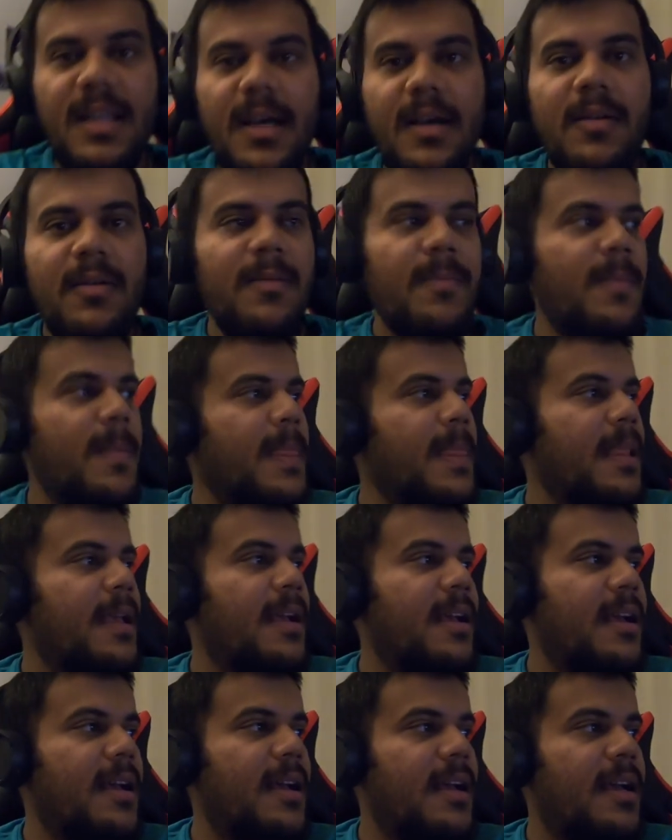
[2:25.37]
now,
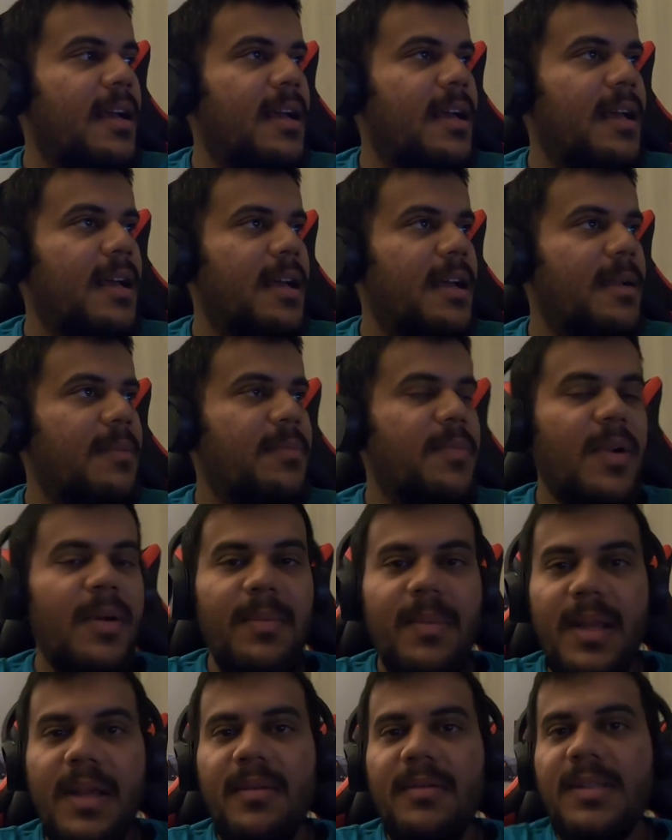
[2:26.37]
and
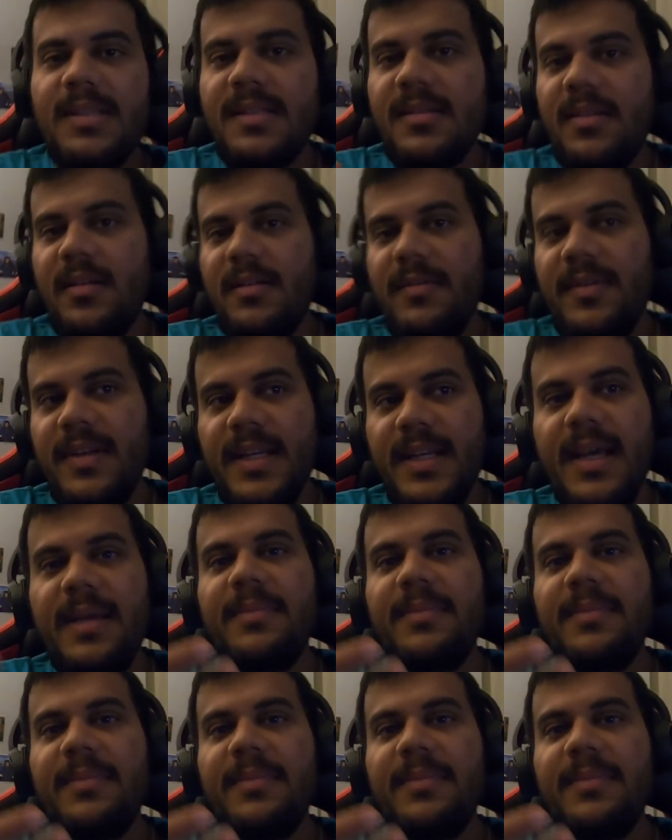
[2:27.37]
probably I will solve it.